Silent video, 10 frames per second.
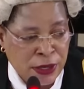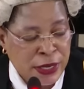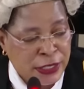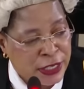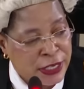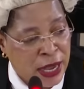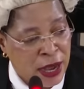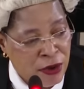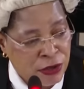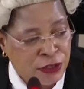This is a
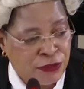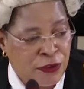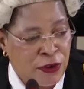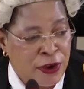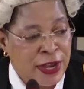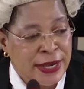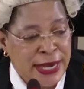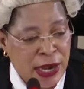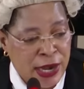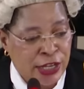house for
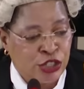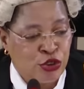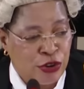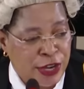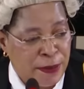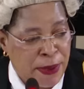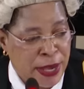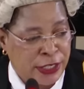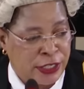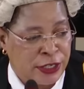intellectual
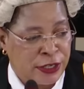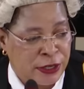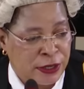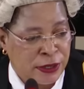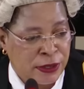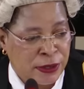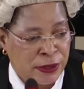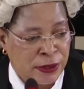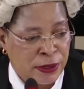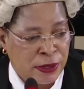debate.
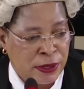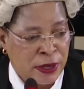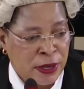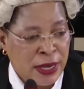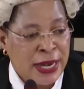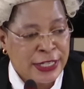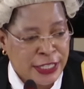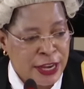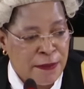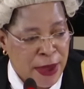Let's
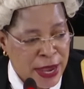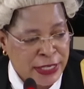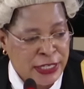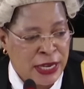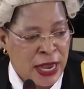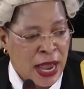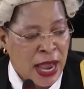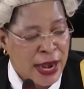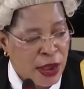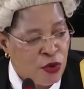debate
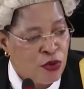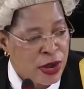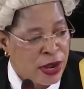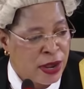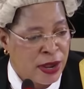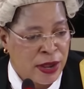and agree.